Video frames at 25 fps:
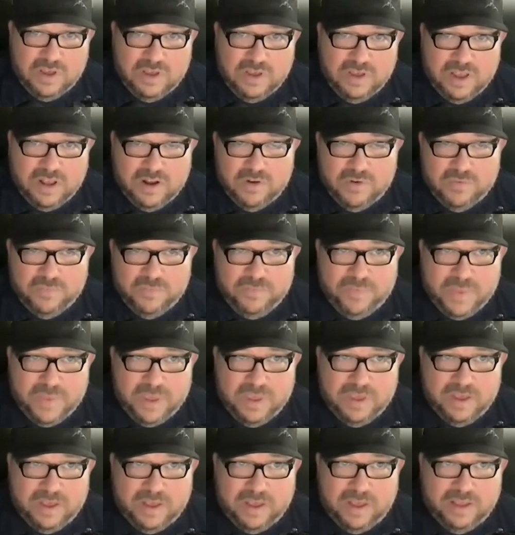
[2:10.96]
you know,
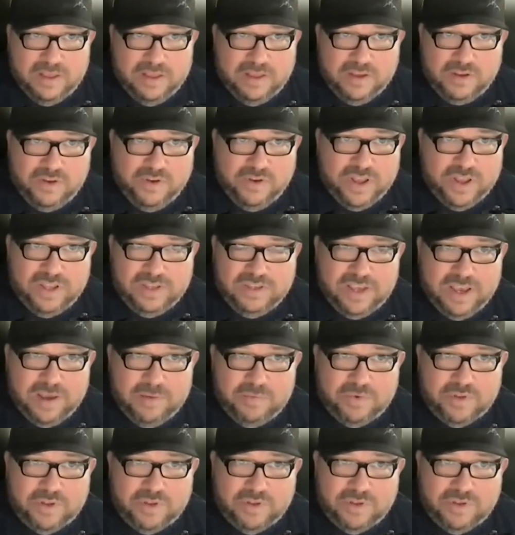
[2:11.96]
a great
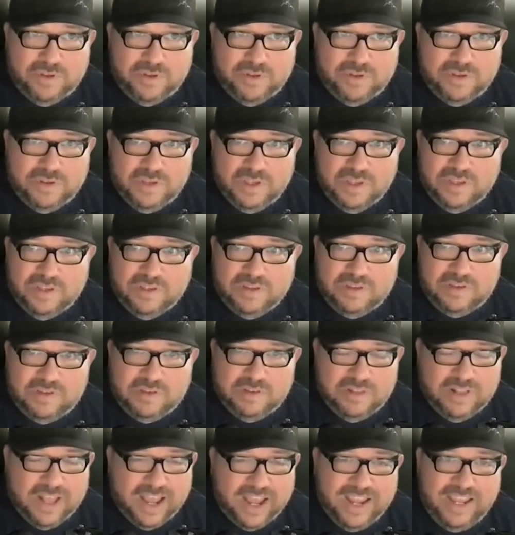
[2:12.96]
example is
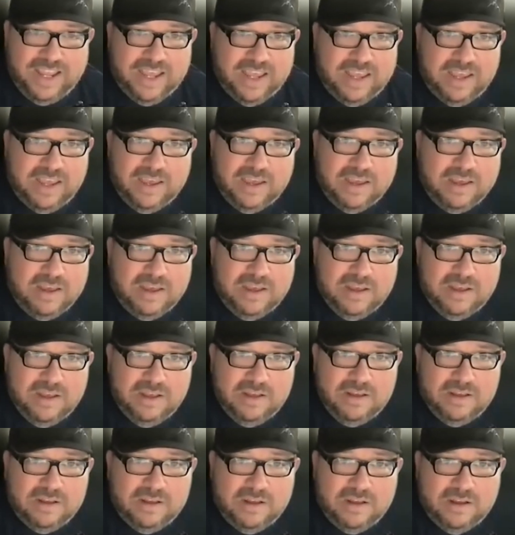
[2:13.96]
Nike.
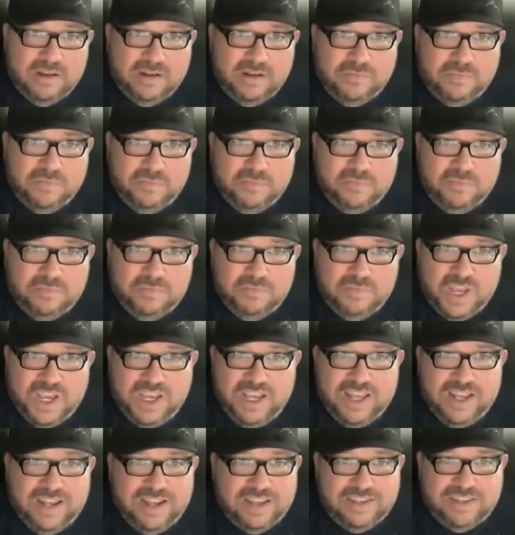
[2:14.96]
Um,
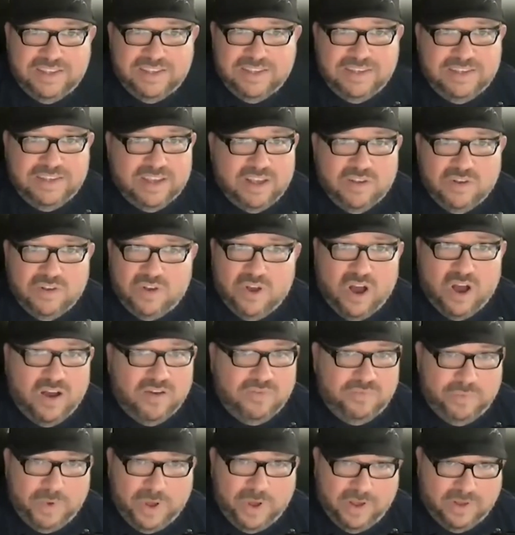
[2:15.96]
Nike doesn't sell
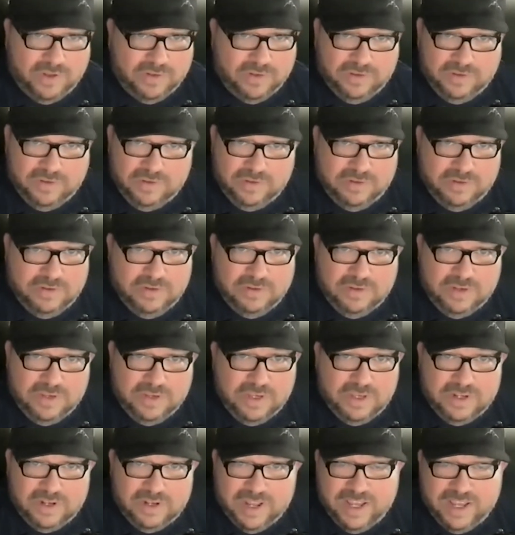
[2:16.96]
golf balls.
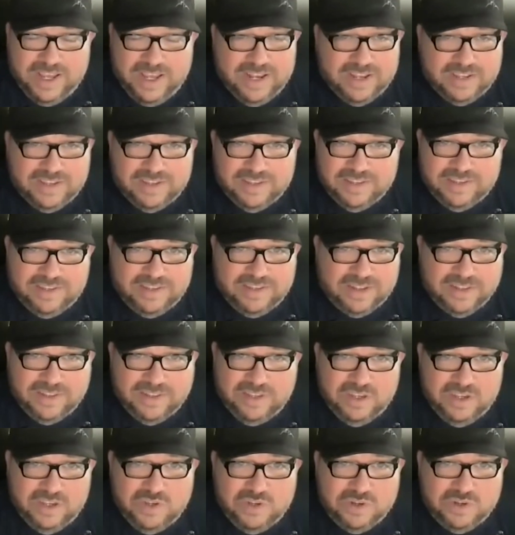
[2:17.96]
Nike doesn't sell
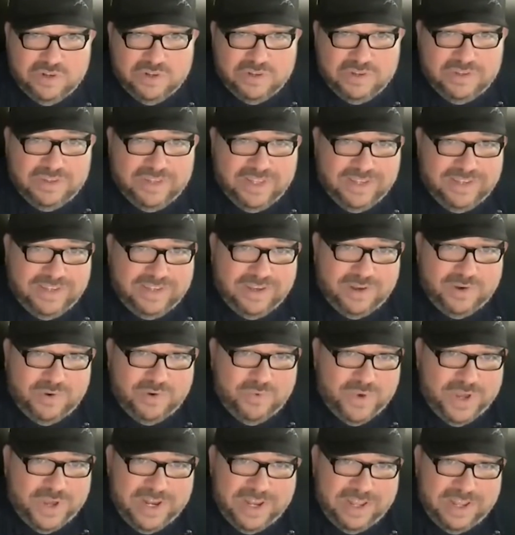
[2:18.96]
t-shirts. They sell
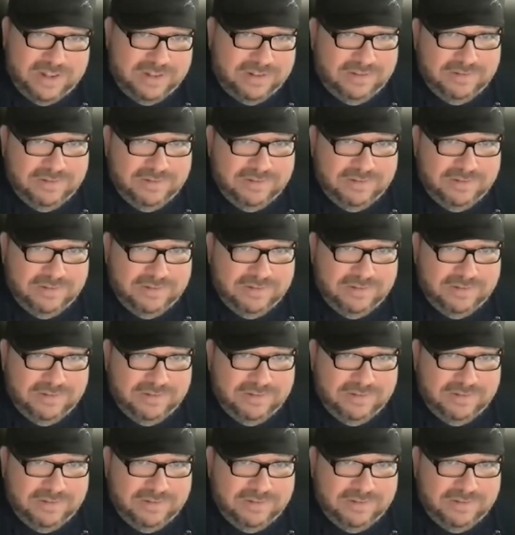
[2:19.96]
winning